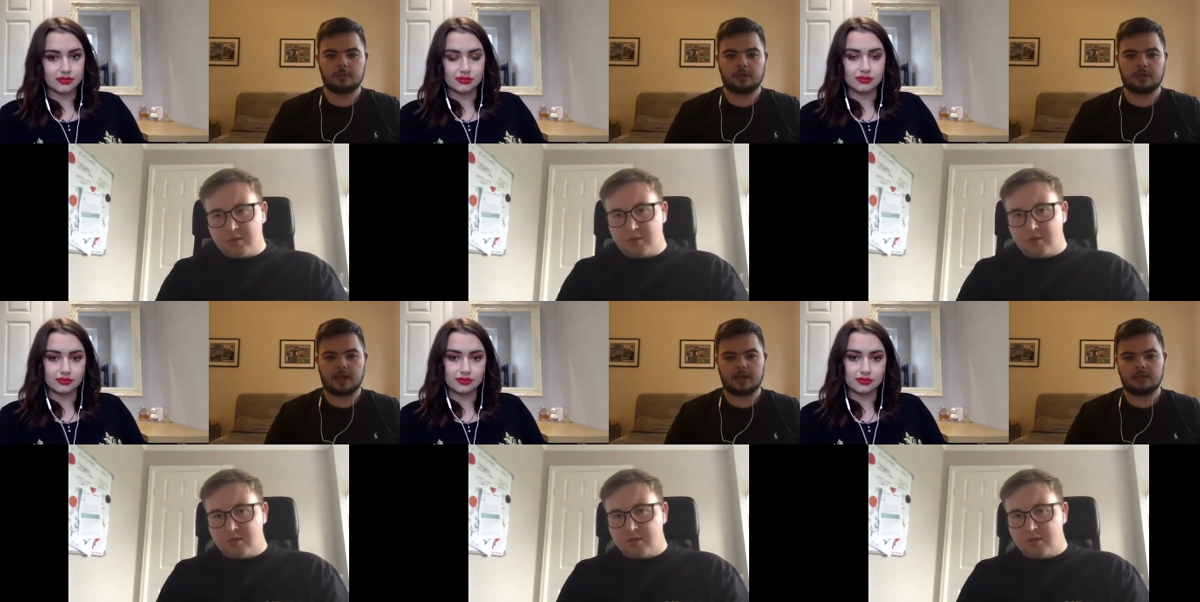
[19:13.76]
Speaker 1: bring
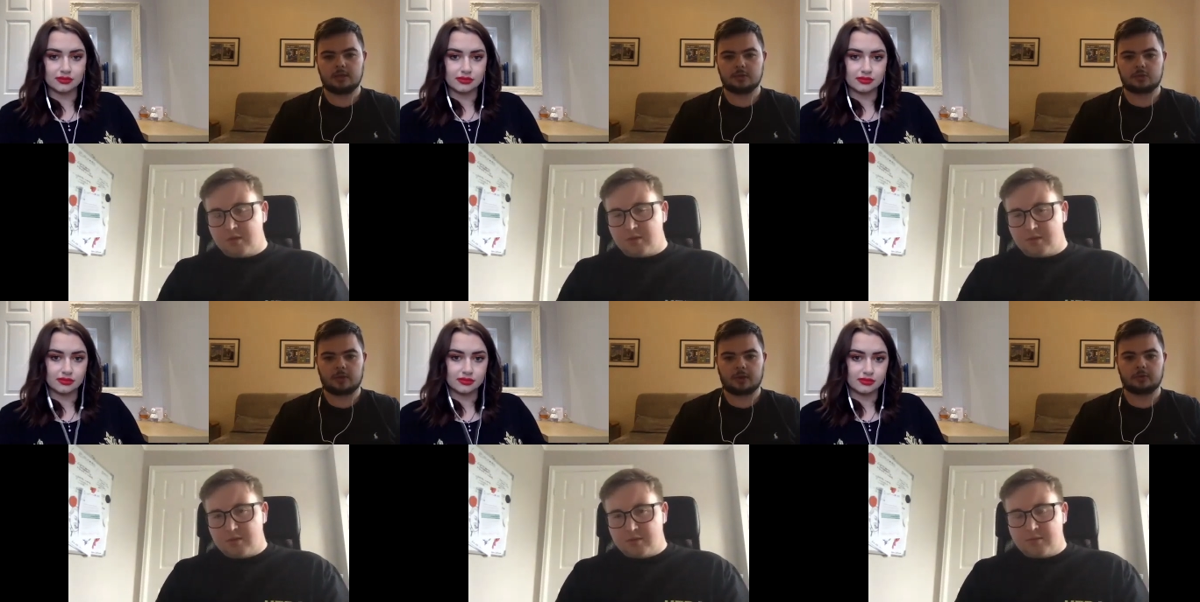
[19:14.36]
that. You know, his
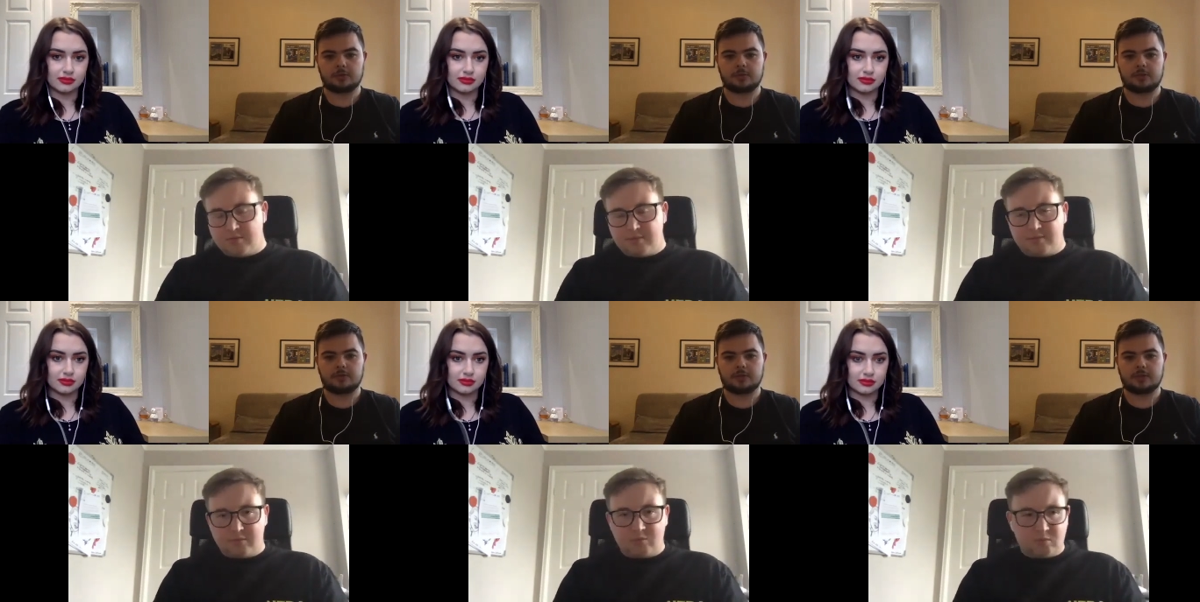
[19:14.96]
track record
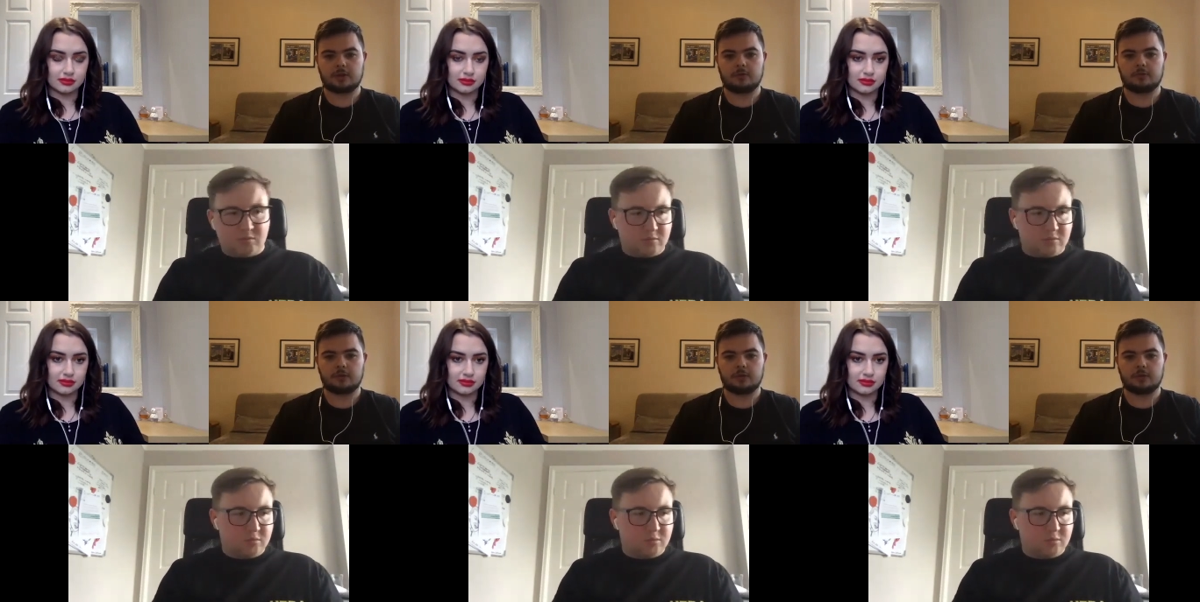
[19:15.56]
speaks for itself.